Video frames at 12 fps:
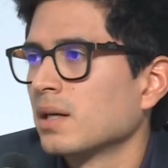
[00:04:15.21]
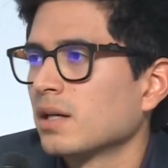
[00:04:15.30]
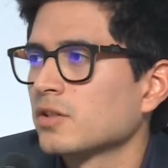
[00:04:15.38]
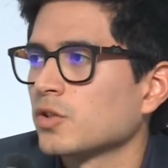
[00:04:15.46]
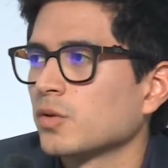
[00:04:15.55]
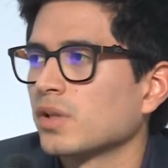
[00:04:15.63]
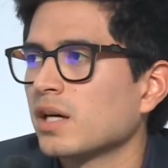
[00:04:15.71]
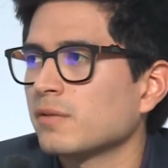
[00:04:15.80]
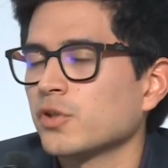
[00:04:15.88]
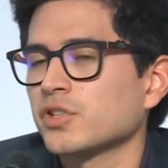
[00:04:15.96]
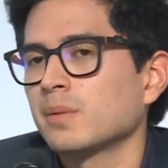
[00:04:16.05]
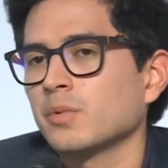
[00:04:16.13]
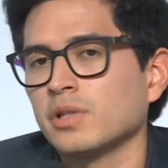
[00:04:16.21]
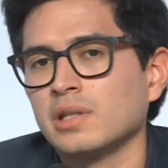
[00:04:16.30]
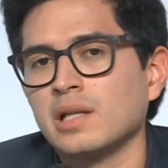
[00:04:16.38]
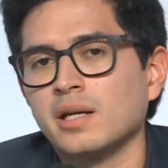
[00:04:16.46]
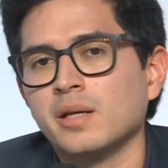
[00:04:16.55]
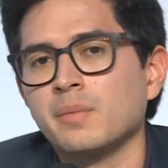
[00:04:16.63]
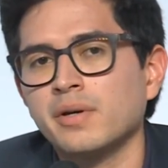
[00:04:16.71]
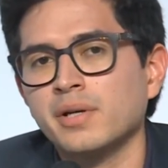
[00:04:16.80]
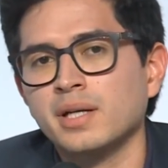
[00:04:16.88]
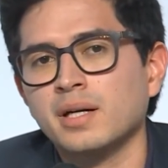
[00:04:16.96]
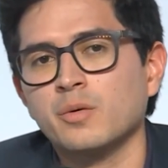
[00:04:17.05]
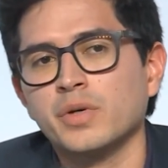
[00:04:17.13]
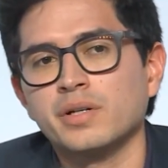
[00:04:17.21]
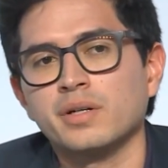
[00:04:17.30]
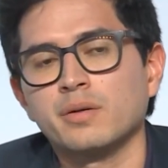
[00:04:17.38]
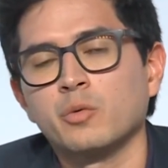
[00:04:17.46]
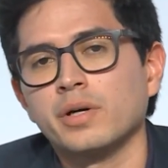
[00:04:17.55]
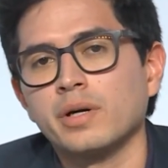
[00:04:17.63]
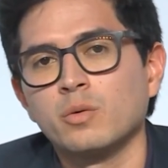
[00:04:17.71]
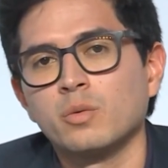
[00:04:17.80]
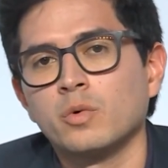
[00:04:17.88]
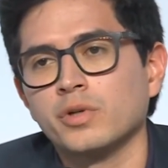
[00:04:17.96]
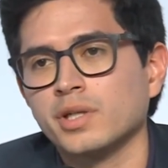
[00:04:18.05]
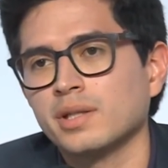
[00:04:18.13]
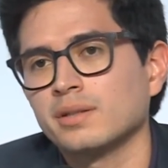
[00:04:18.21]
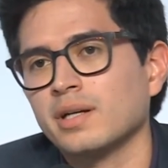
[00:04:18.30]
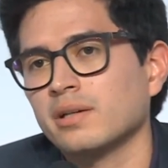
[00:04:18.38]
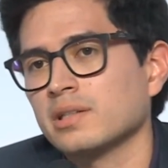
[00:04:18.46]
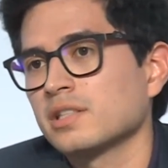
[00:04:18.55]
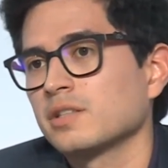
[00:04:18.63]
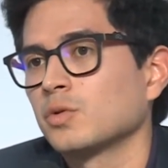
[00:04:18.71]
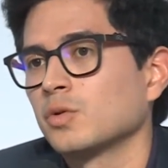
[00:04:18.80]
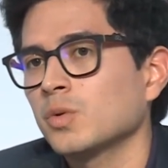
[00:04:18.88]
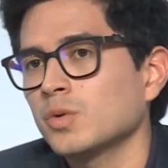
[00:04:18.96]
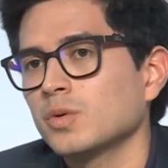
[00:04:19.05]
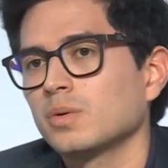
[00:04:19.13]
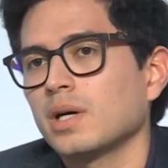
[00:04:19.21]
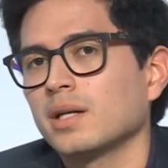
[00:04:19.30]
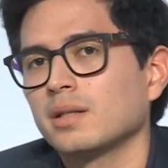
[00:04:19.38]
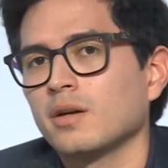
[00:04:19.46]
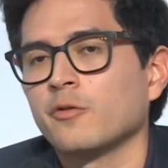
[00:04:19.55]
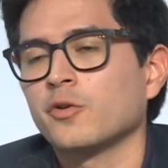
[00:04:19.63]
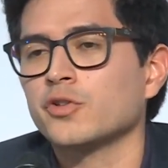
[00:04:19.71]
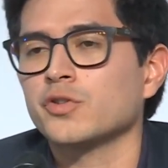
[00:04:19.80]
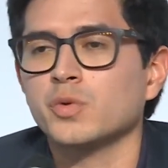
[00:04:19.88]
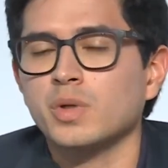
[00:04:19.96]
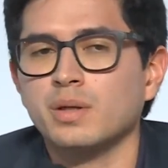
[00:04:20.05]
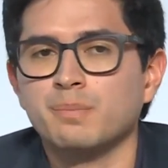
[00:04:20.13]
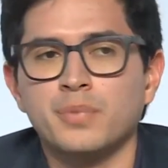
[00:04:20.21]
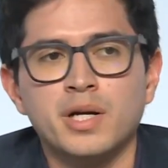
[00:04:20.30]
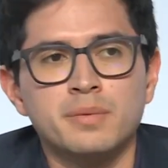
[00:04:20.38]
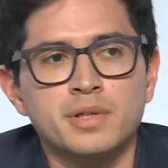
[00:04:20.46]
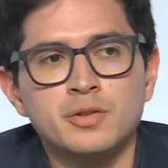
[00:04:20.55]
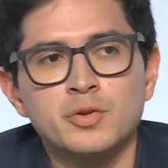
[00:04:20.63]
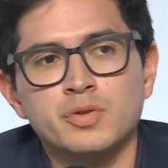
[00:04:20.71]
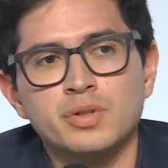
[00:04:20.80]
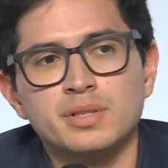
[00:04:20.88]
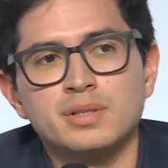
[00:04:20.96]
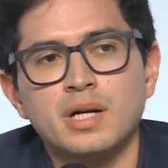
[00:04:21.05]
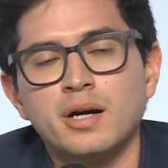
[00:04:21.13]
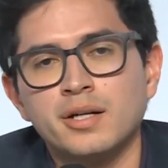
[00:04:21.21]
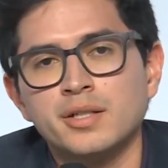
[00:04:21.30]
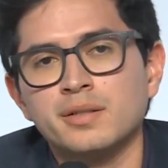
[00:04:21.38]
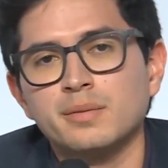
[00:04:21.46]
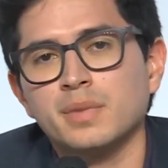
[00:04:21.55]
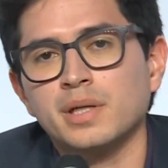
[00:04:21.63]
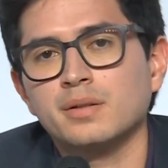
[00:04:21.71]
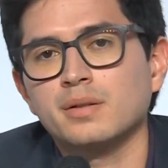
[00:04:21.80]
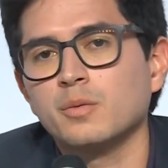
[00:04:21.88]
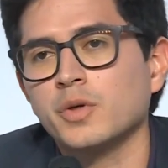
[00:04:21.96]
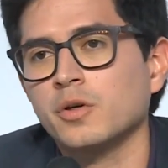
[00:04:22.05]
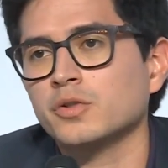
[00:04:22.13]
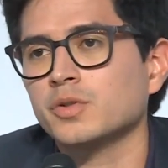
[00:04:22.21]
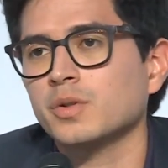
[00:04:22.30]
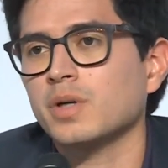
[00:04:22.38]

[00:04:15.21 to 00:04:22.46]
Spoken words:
So that, for example, in Latin America, we're working tirelessly to do. And of course, through a private industry, it's hard, but we also